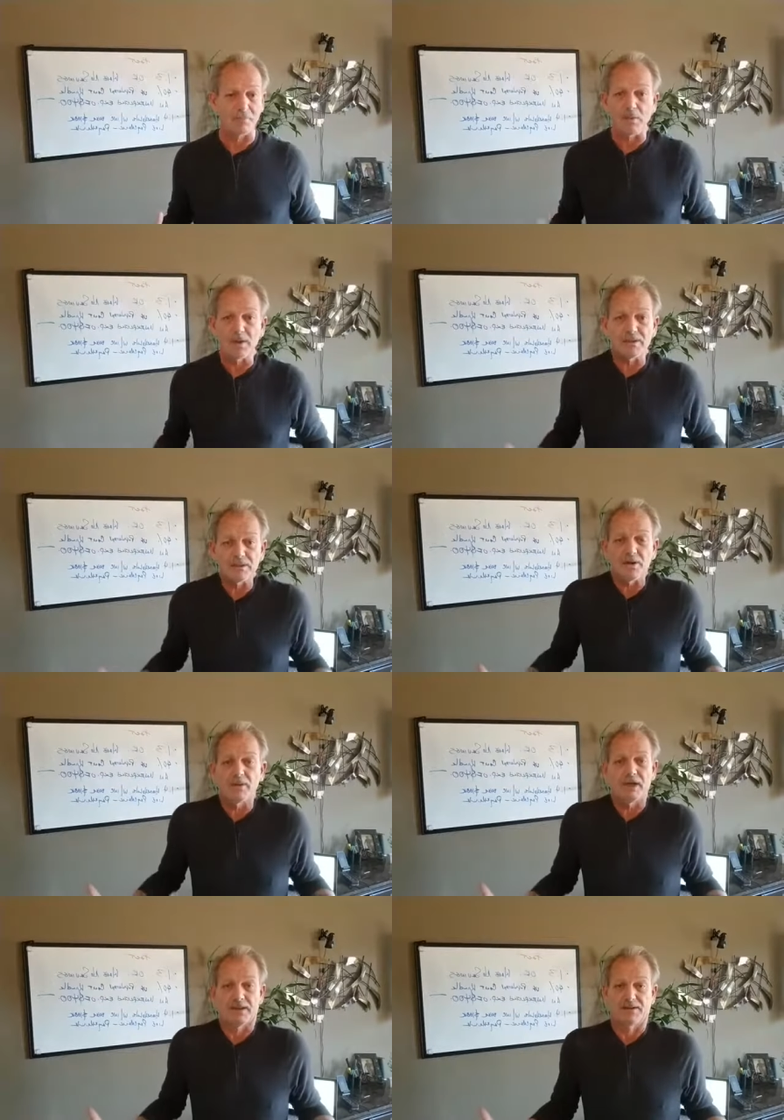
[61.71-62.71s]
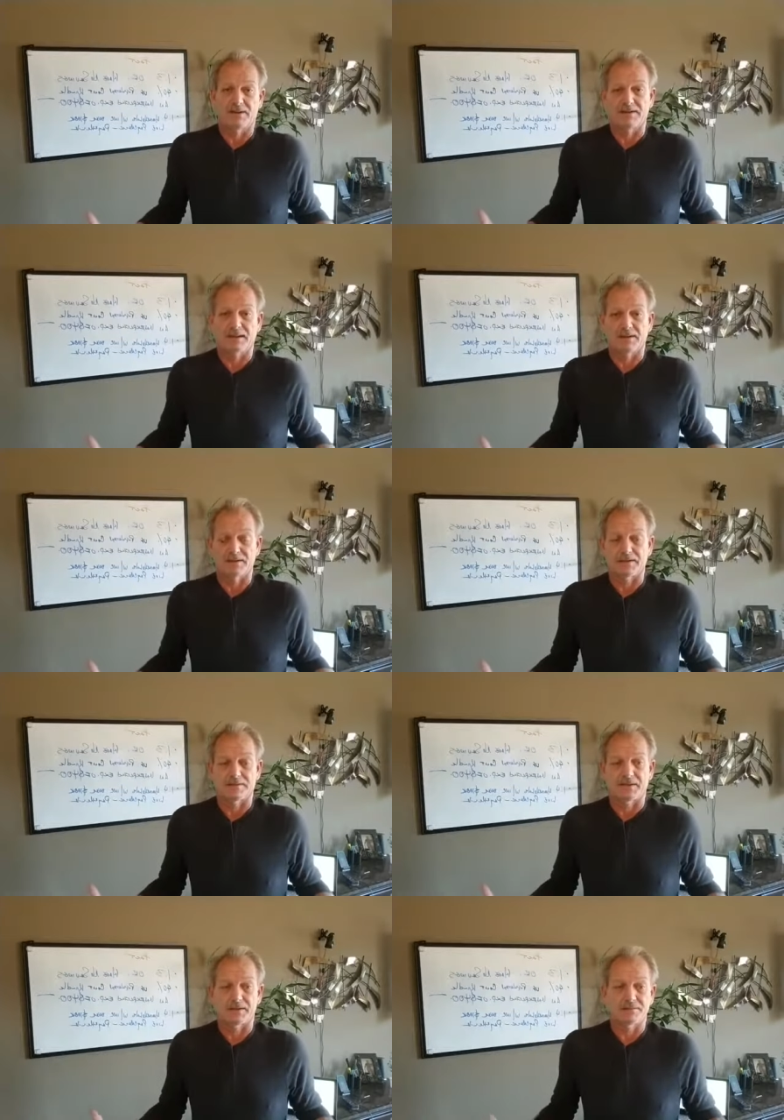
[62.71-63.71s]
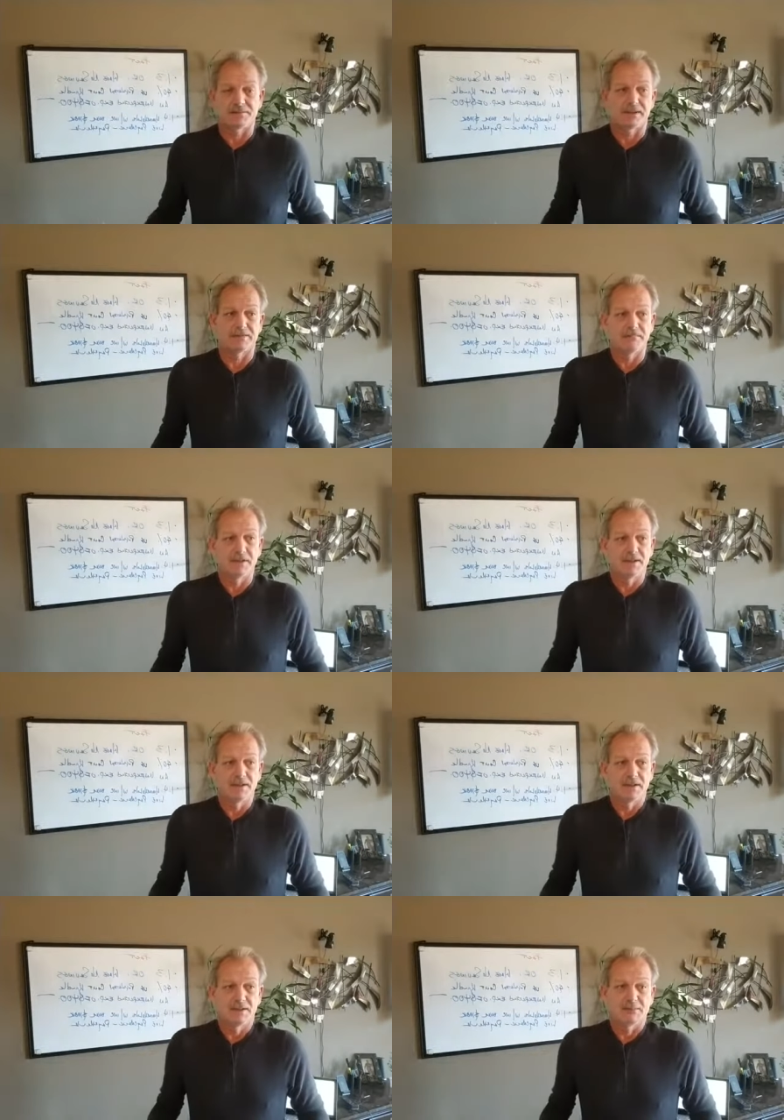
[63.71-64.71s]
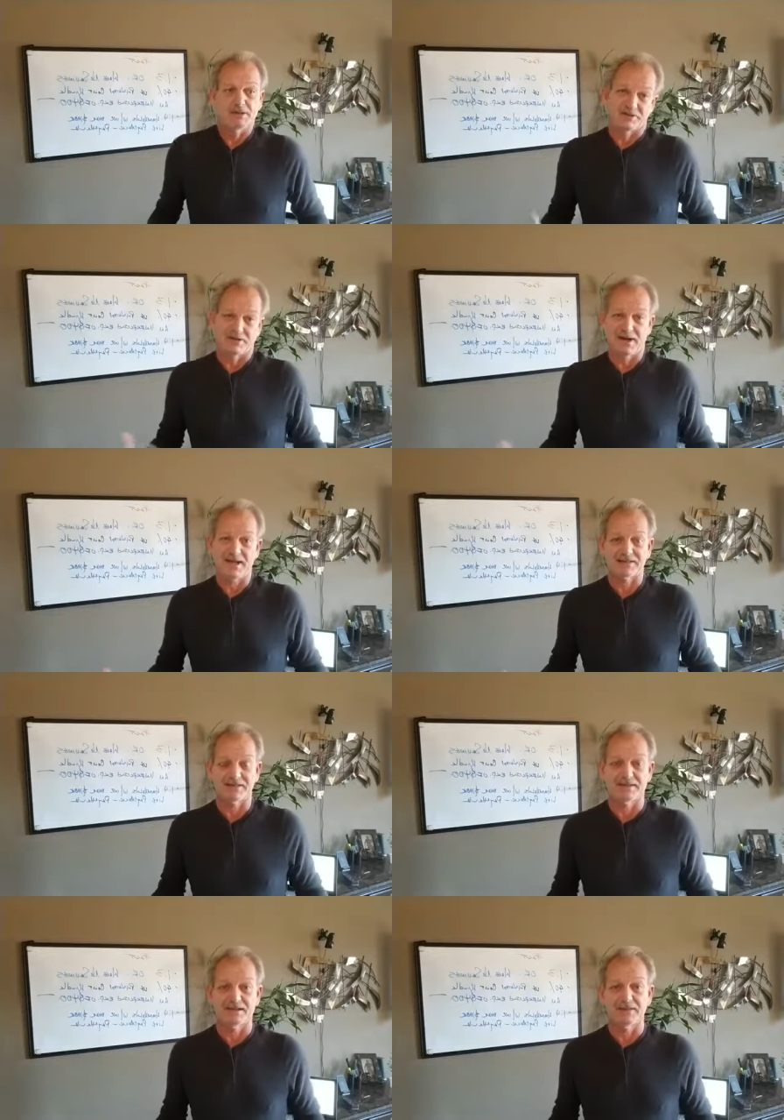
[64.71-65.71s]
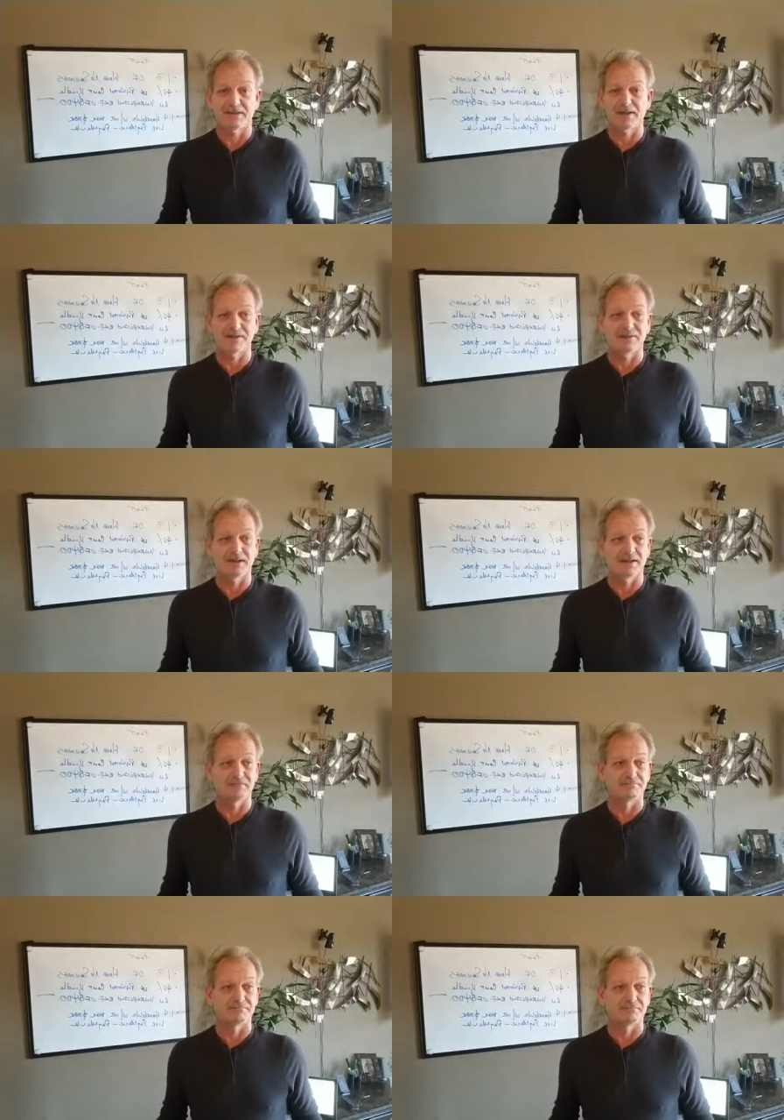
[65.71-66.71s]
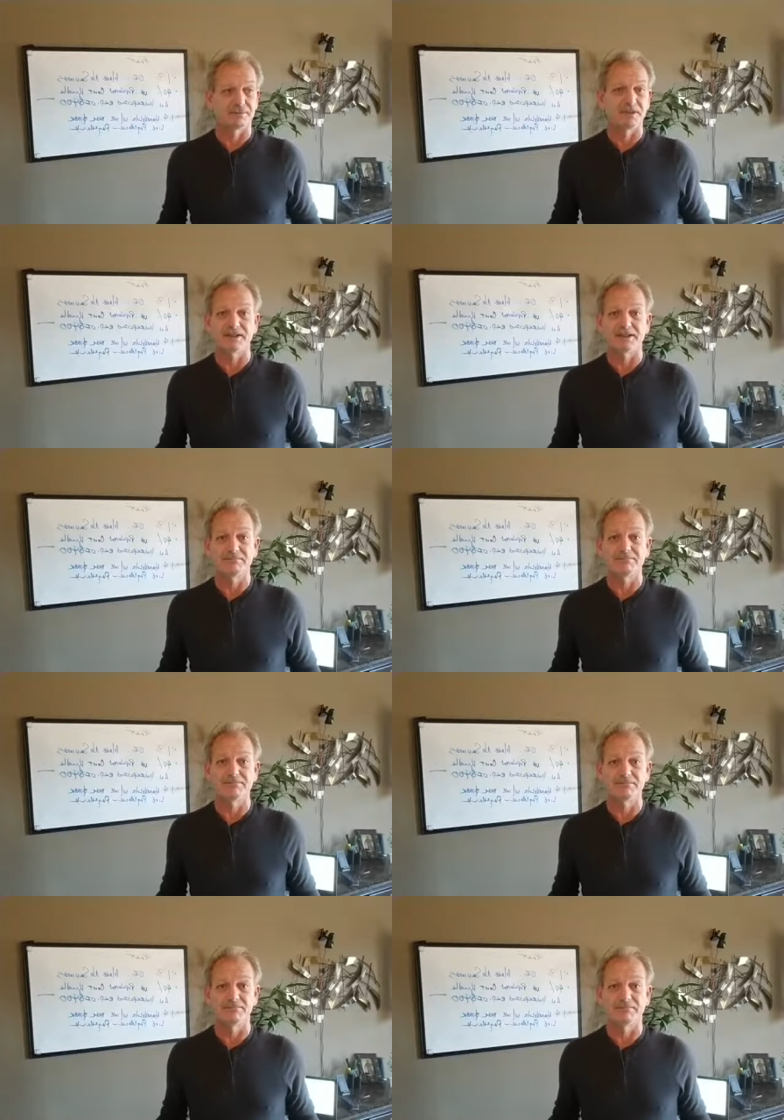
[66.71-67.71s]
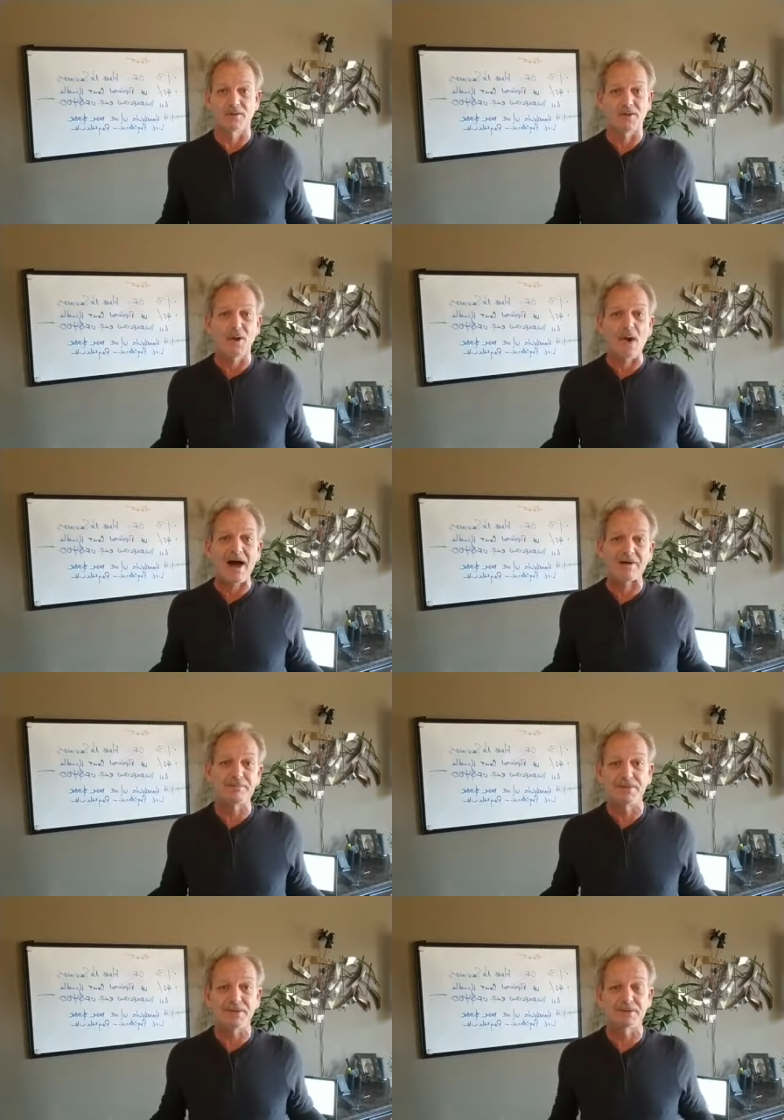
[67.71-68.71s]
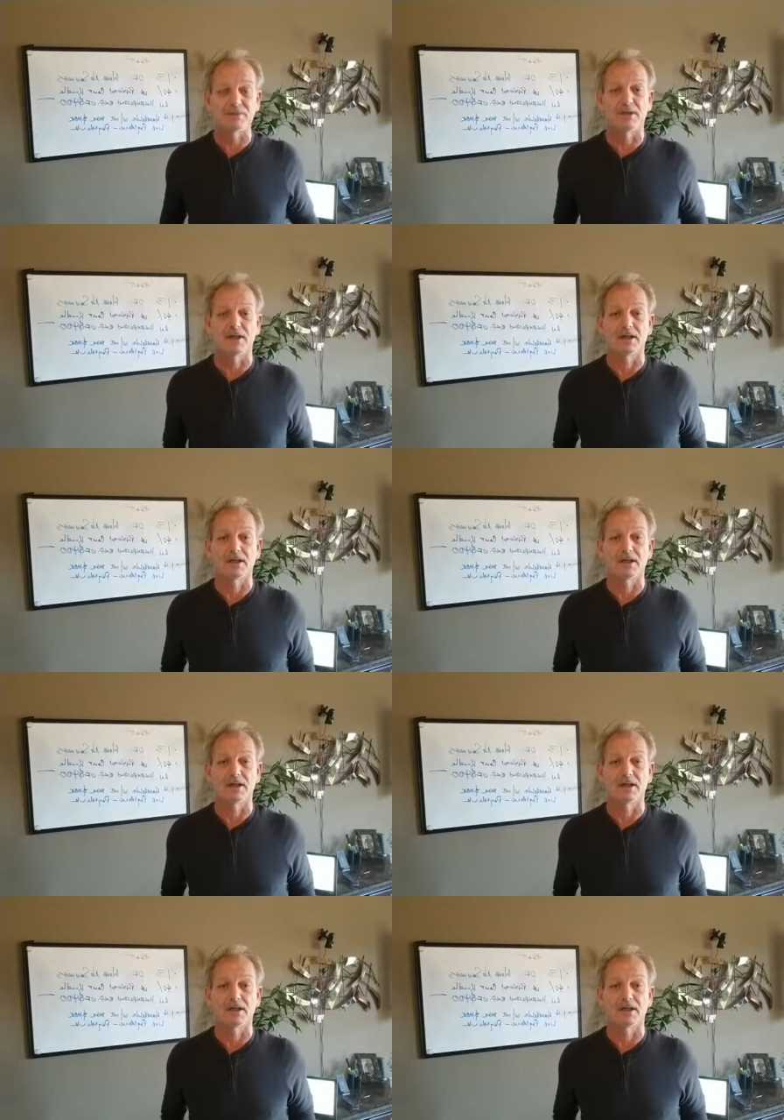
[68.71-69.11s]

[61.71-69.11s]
we don't know about these kinds of things. We procrastinate because we don't really know how to build one.